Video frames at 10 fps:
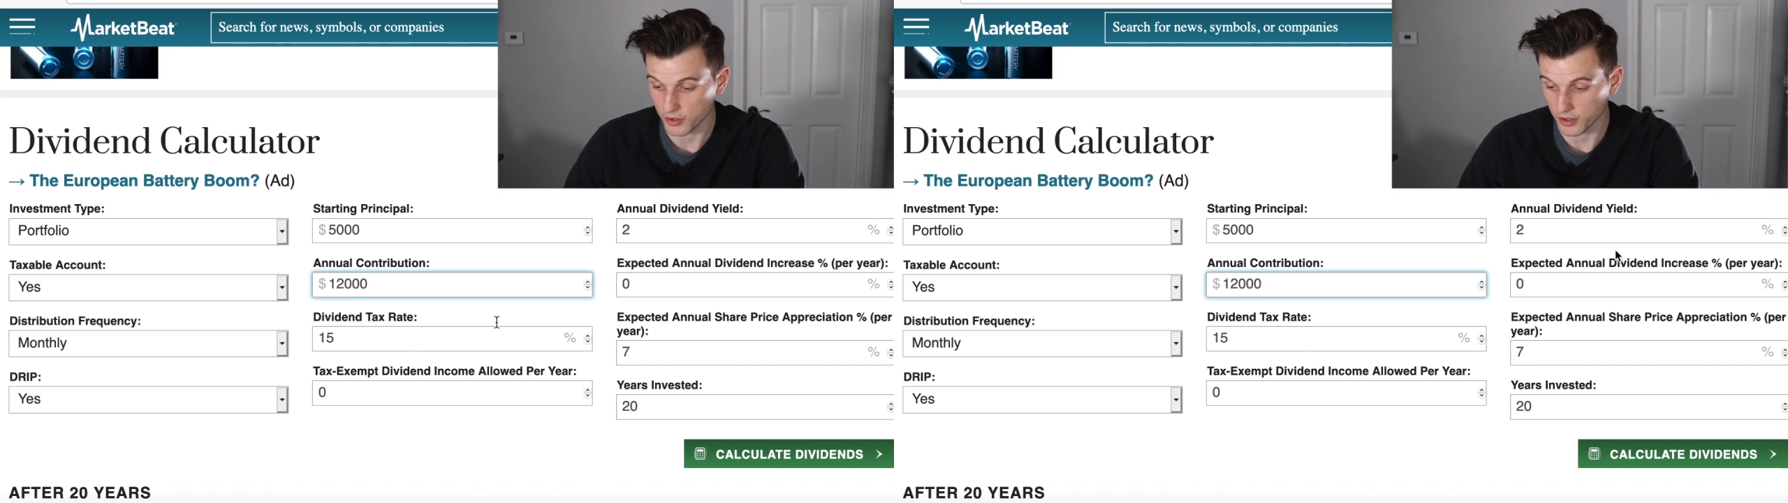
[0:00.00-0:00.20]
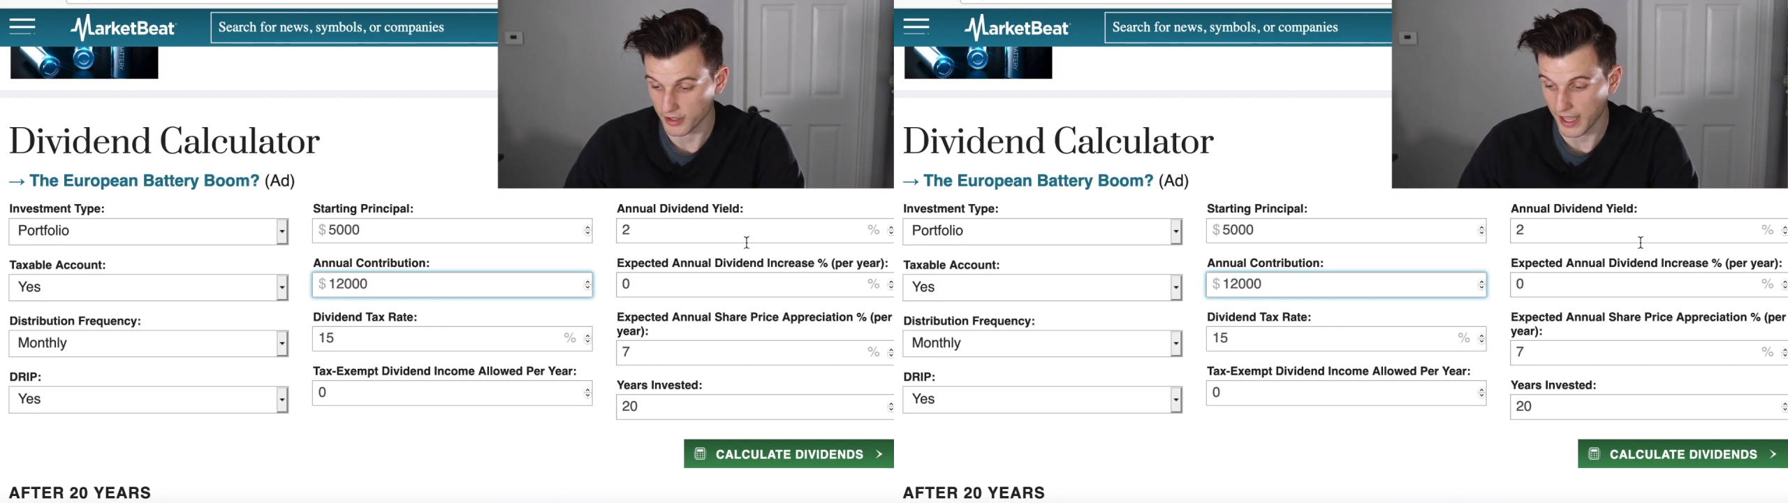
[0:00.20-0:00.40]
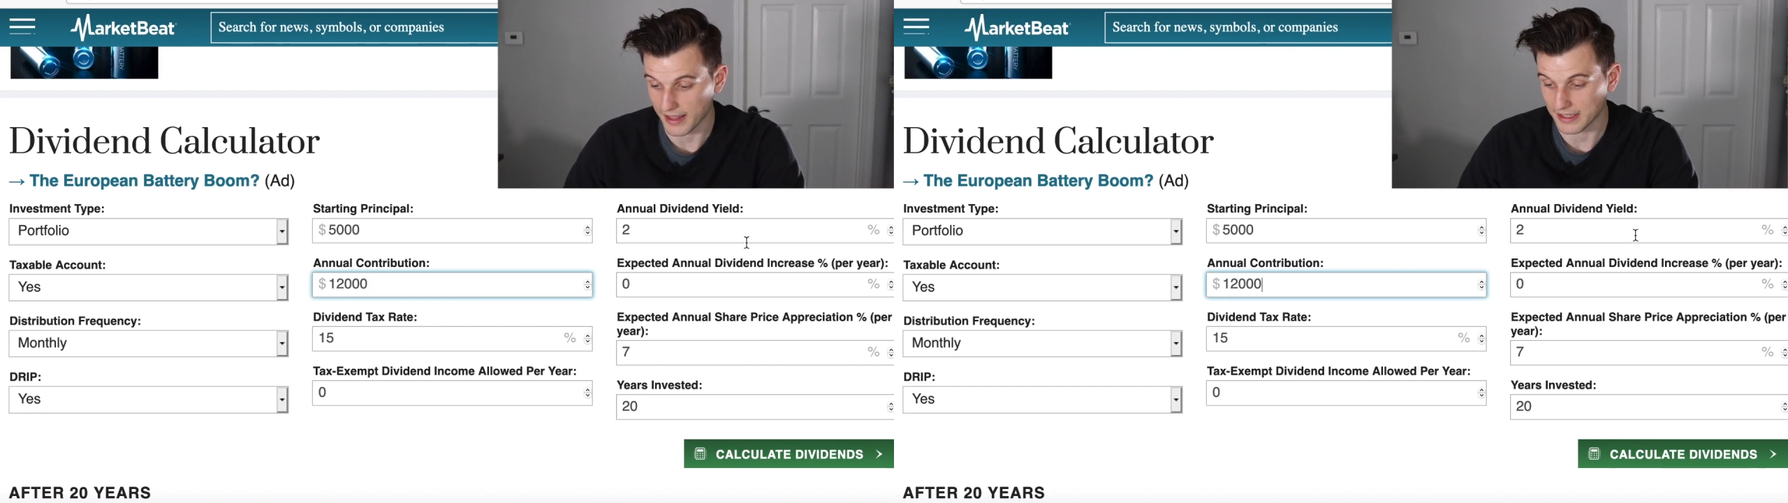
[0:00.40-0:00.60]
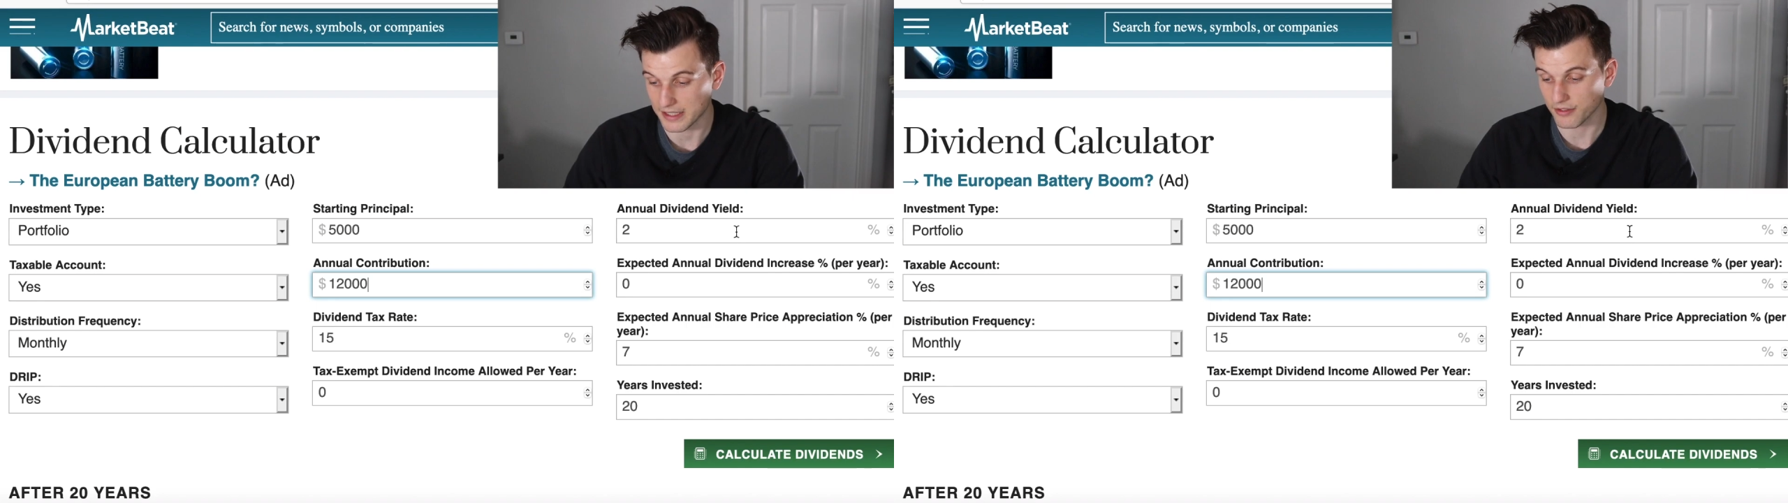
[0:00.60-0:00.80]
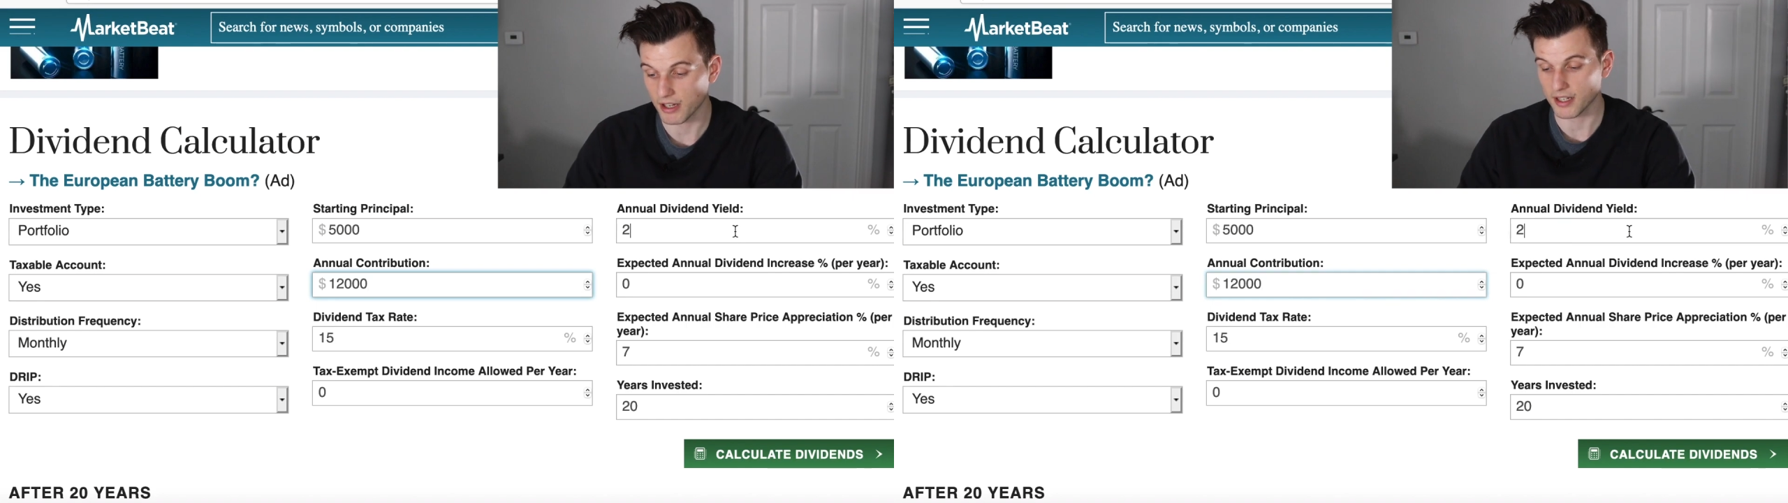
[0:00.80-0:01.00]
look at the
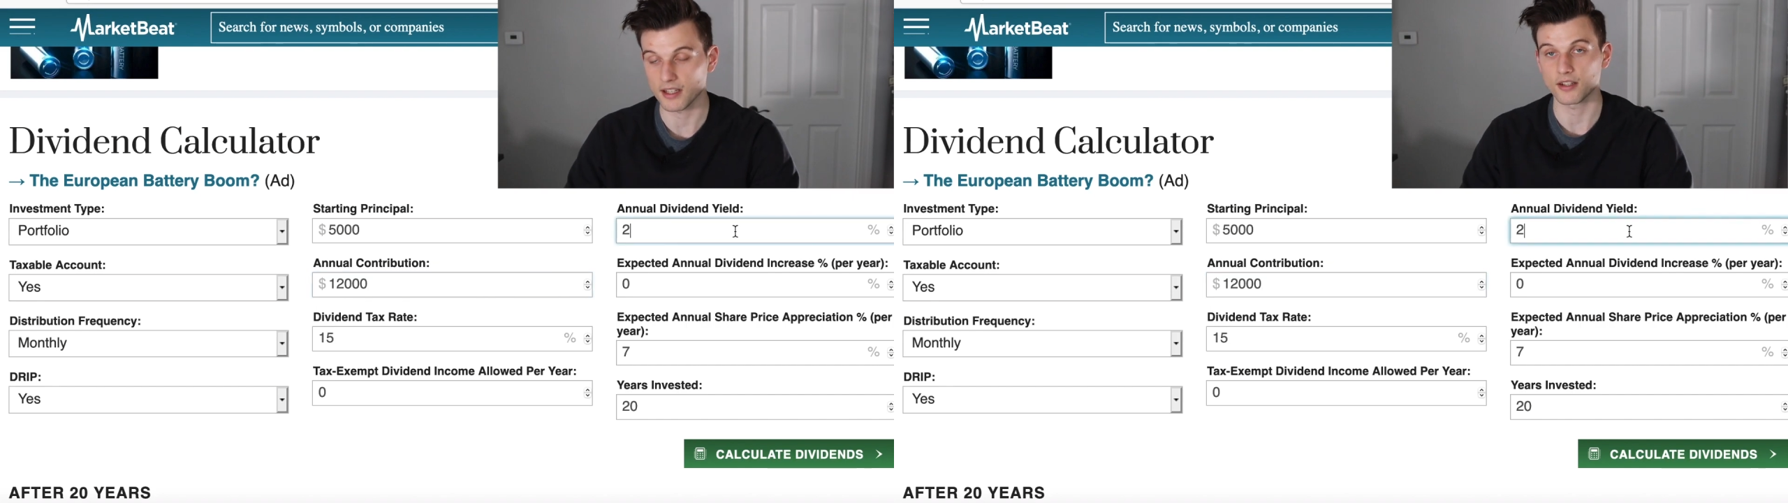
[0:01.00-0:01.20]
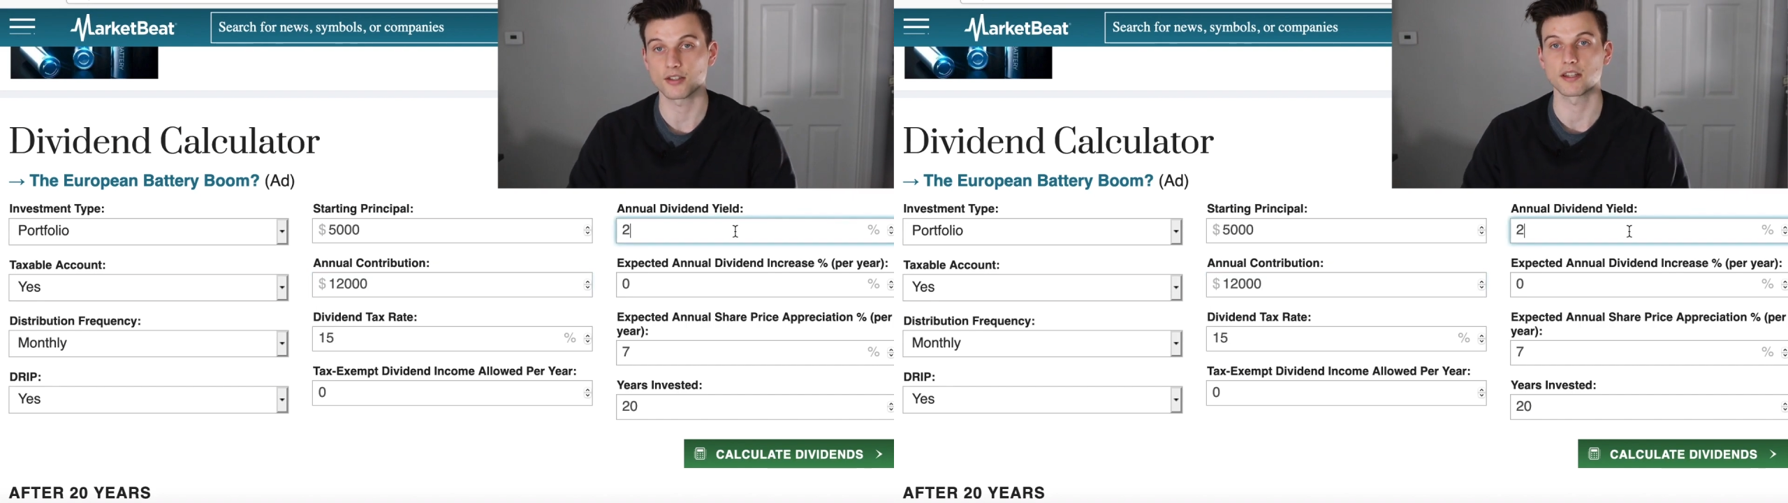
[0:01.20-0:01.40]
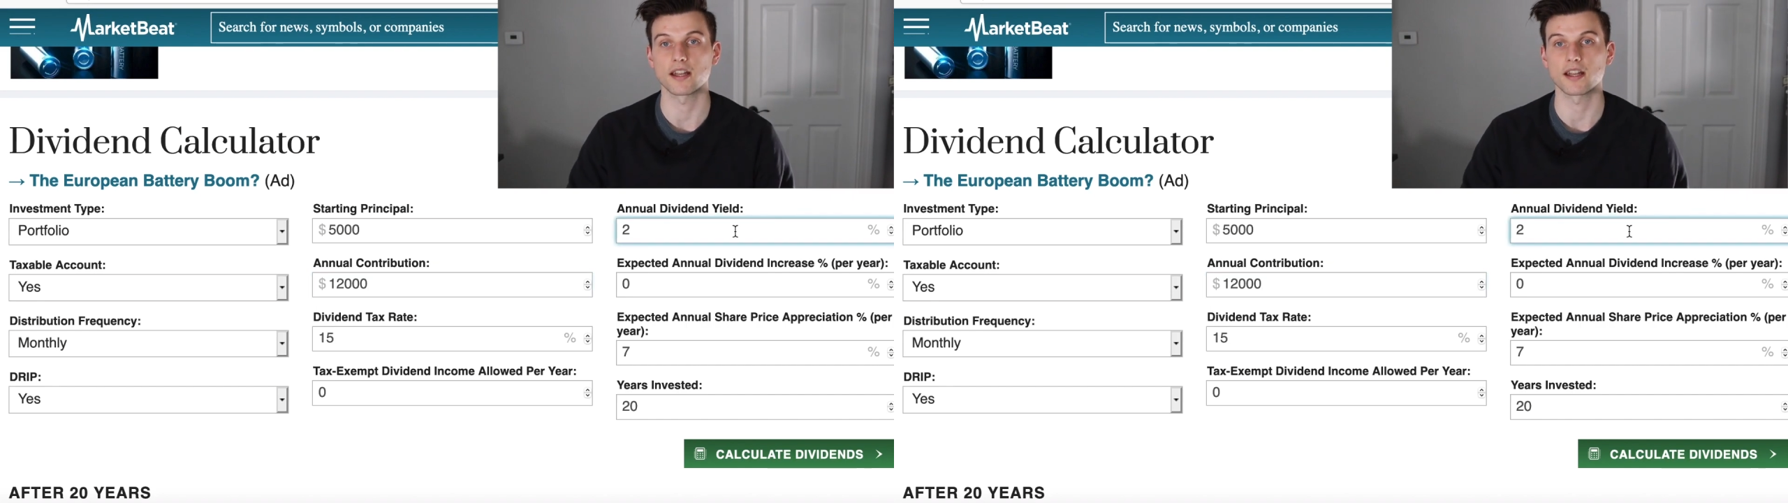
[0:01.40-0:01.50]
dividend yield,